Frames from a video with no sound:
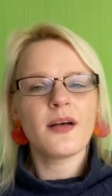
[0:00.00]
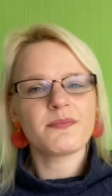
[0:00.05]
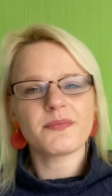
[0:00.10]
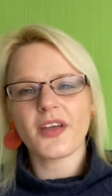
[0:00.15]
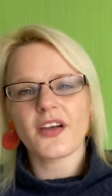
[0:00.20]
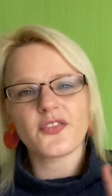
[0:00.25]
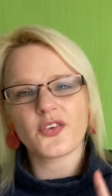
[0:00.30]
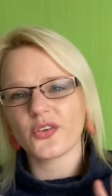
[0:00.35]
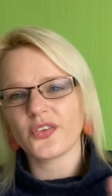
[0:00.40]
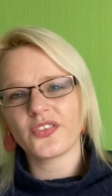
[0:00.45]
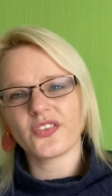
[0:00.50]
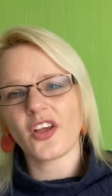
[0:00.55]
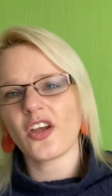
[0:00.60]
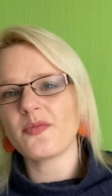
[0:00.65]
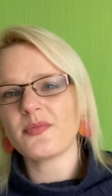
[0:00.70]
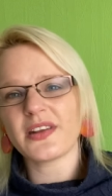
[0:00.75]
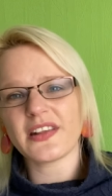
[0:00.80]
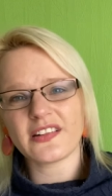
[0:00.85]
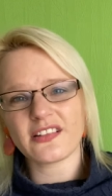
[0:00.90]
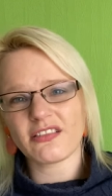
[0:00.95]
I've got so
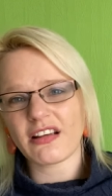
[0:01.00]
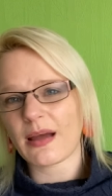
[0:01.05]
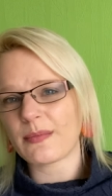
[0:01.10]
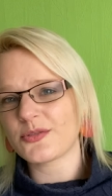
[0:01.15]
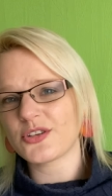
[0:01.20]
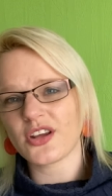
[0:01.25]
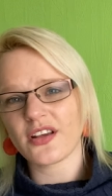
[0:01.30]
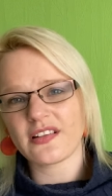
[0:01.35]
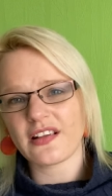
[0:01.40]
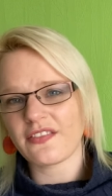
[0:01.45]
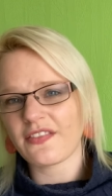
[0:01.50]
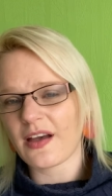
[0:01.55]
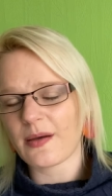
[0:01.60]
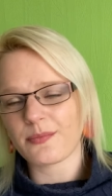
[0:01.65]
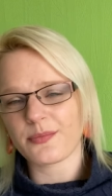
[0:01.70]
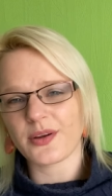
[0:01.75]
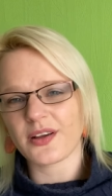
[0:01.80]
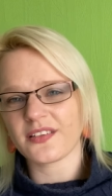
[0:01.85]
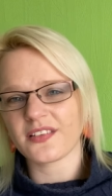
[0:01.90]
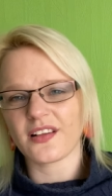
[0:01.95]
many scrap jersey
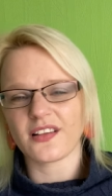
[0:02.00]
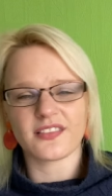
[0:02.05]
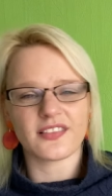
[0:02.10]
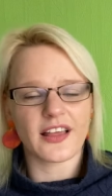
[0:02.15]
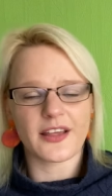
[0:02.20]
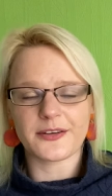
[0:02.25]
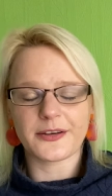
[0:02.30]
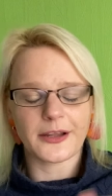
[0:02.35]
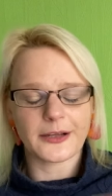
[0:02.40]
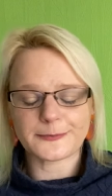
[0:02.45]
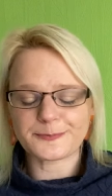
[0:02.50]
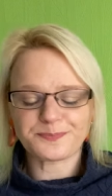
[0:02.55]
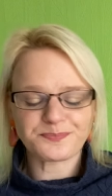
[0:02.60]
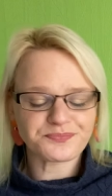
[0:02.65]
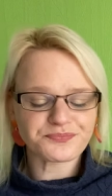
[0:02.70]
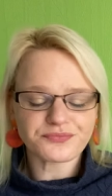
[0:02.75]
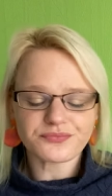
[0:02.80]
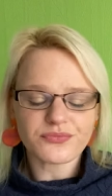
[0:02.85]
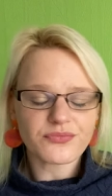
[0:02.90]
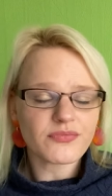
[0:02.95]
fabrics. So I was like, no,
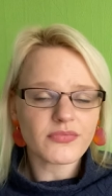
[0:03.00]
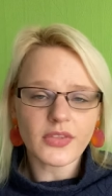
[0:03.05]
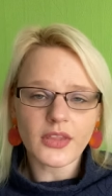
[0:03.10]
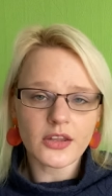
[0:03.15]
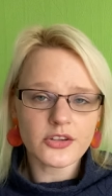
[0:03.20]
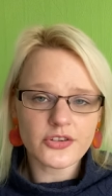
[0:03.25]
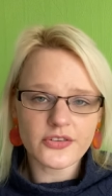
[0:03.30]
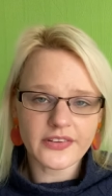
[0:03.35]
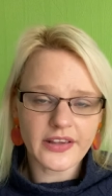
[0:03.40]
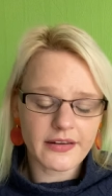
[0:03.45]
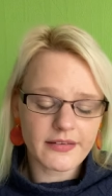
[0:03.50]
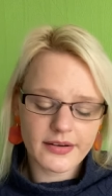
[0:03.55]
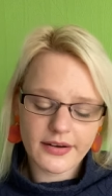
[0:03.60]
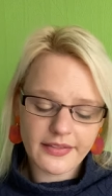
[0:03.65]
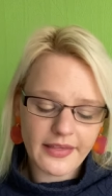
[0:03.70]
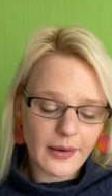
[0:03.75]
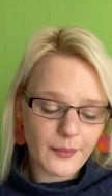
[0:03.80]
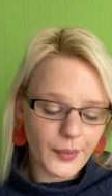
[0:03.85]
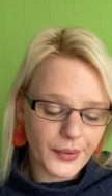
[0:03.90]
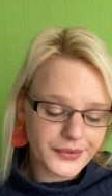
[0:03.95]
just get rid of
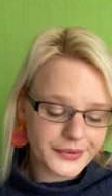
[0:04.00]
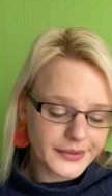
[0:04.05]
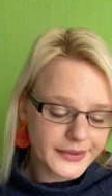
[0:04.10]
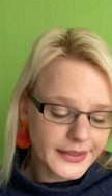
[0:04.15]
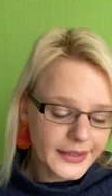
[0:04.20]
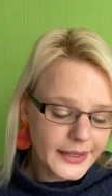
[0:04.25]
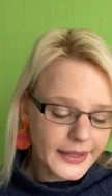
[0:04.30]
that one.